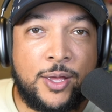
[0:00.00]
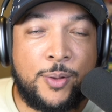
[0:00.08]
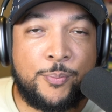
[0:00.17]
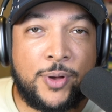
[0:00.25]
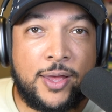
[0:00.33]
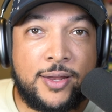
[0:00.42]

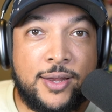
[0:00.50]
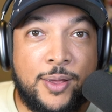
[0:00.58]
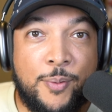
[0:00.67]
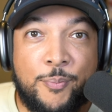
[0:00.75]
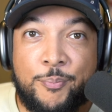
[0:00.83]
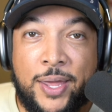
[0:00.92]
But
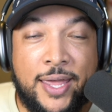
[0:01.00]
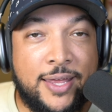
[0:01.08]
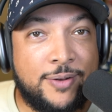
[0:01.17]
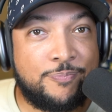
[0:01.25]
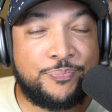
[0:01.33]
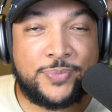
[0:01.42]

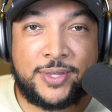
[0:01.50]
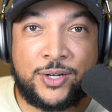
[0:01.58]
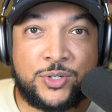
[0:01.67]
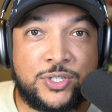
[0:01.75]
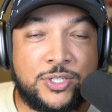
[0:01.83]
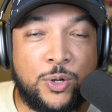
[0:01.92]
man,
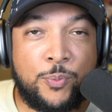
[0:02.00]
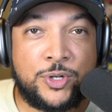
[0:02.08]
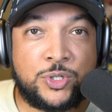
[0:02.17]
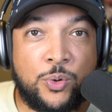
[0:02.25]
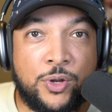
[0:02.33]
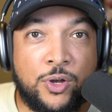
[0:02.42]
there's so
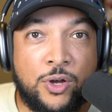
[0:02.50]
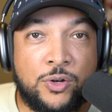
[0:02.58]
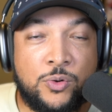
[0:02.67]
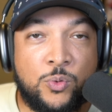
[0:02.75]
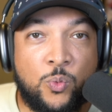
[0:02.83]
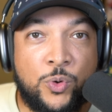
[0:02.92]
much going
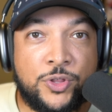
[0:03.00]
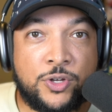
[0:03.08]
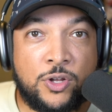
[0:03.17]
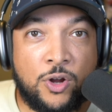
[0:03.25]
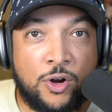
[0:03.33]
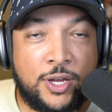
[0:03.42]
on with
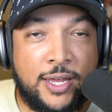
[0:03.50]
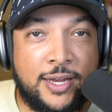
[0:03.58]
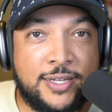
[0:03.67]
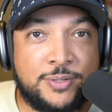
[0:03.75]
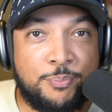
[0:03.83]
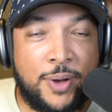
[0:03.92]
Clark in
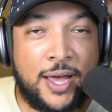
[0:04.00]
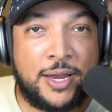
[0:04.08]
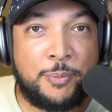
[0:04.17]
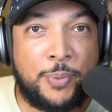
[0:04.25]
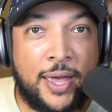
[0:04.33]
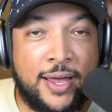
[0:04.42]
his
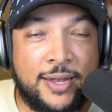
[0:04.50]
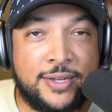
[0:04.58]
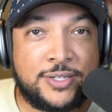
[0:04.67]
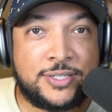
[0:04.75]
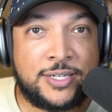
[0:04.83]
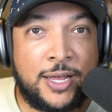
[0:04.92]
mind
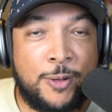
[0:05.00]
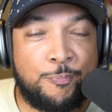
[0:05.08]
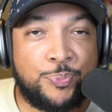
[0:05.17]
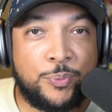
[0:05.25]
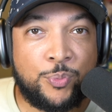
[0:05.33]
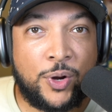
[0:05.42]
palace,
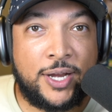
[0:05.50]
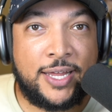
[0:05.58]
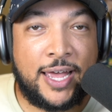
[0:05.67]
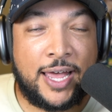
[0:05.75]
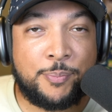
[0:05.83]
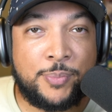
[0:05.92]

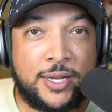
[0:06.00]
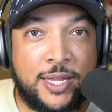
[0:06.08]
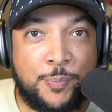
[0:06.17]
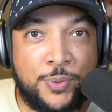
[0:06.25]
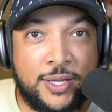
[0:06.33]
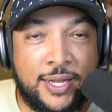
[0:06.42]
Brainiac
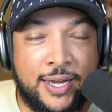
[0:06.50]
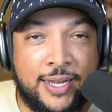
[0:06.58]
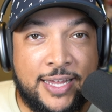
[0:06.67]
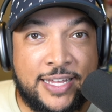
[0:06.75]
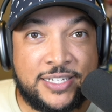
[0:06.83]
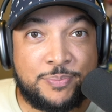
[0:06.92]
manipulating
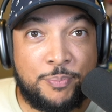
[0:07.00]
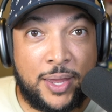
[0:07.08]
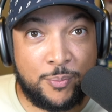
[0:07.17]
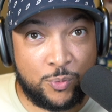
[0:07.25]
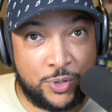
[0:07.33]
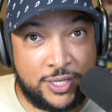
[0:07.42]
his
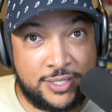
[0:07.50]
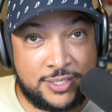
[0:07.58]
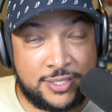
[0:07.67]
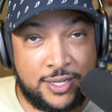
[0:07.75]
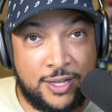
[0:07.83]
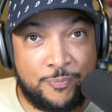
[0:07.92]

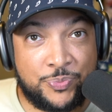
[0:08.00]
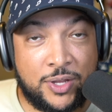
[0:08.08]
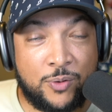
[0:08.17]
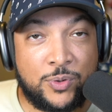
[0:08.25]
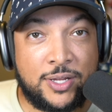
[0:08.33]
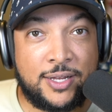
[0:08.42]
memories. I
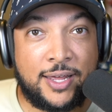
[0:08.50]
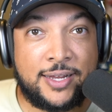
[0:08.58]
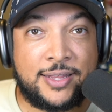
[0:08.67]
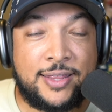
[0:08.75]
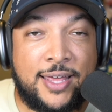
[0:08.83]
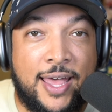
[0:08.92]
really like
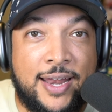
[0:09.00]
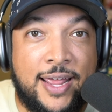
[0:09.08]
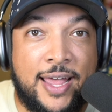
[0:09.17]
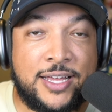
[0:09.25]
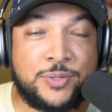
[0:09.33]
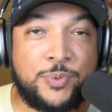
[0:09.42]
that
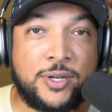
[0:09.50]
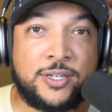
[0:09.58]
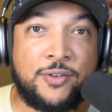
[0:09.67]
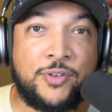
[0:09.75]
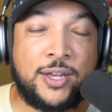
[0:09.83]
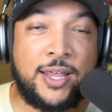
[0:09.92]
aspect
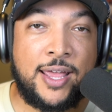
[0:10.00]
of it.